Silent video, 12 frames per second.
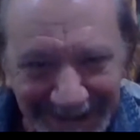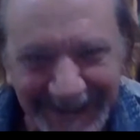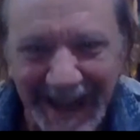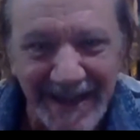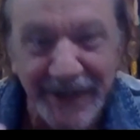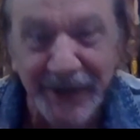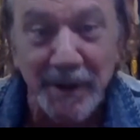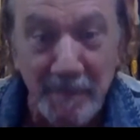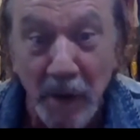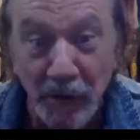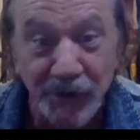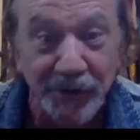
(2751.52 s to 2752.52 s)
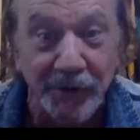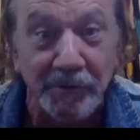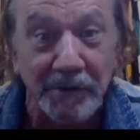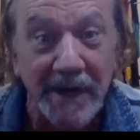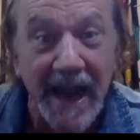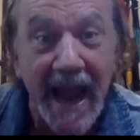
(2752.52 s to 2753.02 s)
That's your
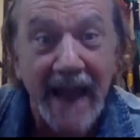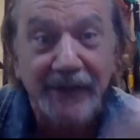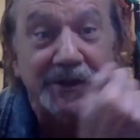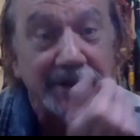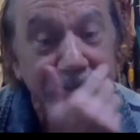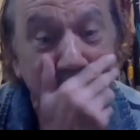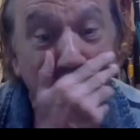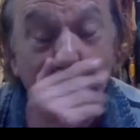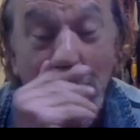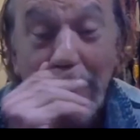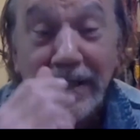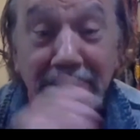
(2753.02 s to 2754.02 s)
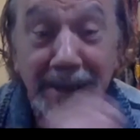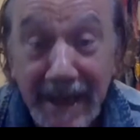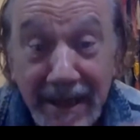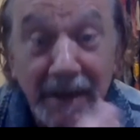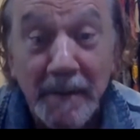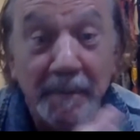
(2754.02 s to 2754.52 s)
emotional reaction. So a
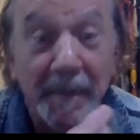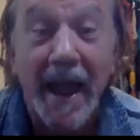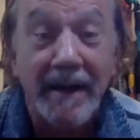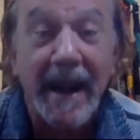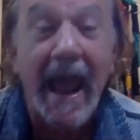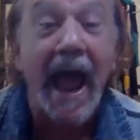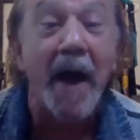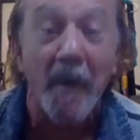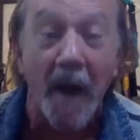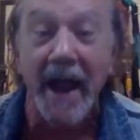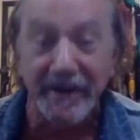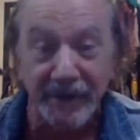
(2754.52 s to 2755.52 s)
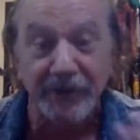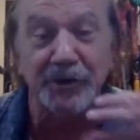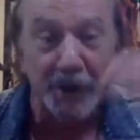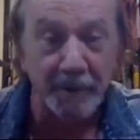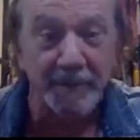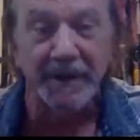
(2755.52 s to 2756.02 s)
little about how I
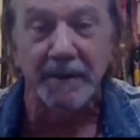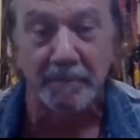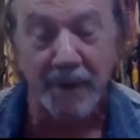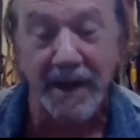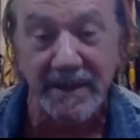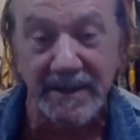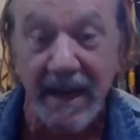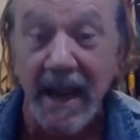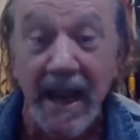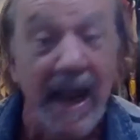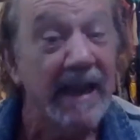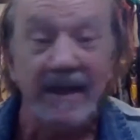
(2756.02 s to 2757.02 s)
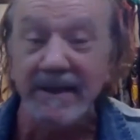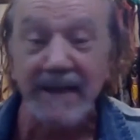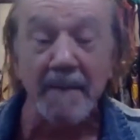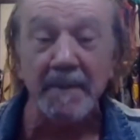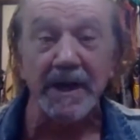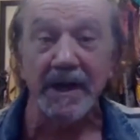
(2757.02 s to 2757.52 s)
determine the price, because
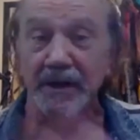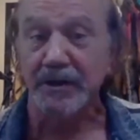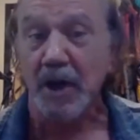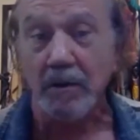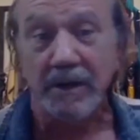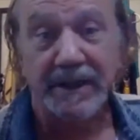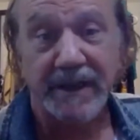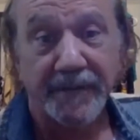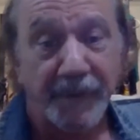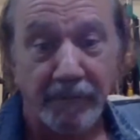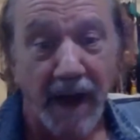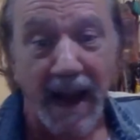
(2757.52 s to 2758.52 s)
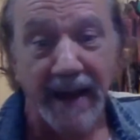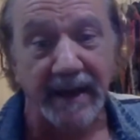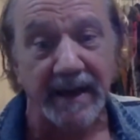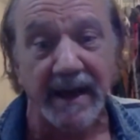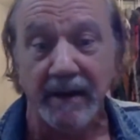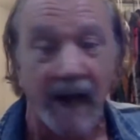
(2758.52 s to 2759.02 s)
I'm in a totally different racket here.